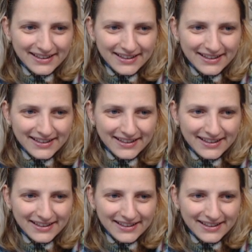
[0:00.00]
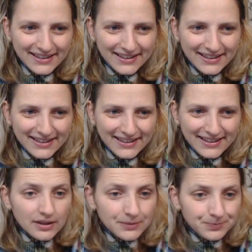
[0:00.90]
Tomorrow
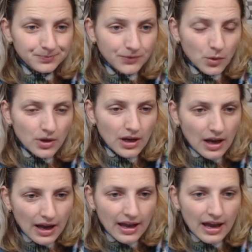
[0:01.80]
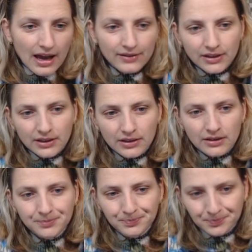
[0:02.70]
I have
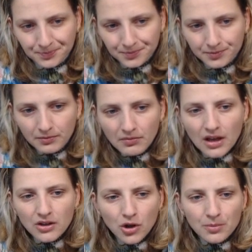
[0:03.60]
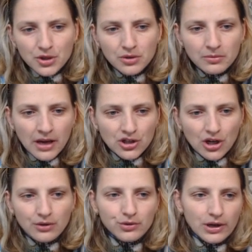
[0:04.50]
a adoption match.
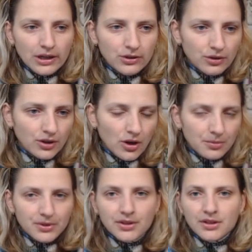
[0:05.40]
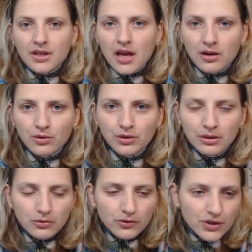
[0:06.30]
I'll try to adopt Daniel
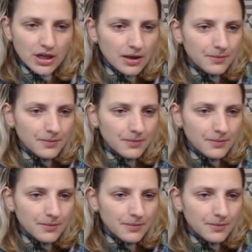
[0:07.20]
Dimovsky,